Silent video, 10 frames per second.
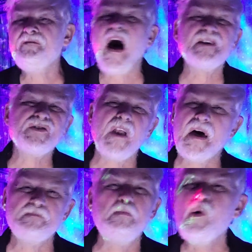
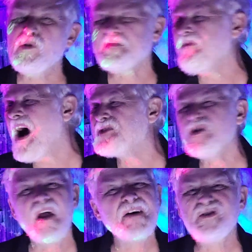Fossilized boots,
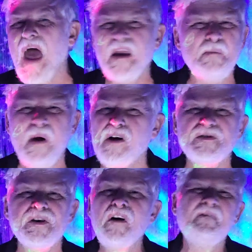fossilized teddy
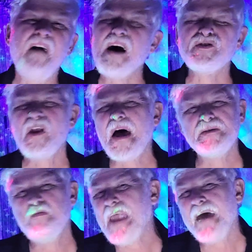bears,
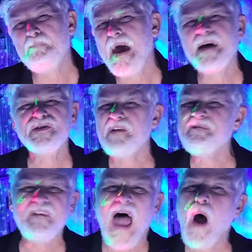fossilized bags of
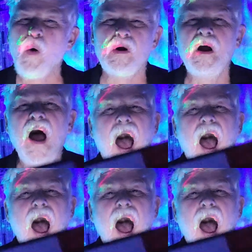flour.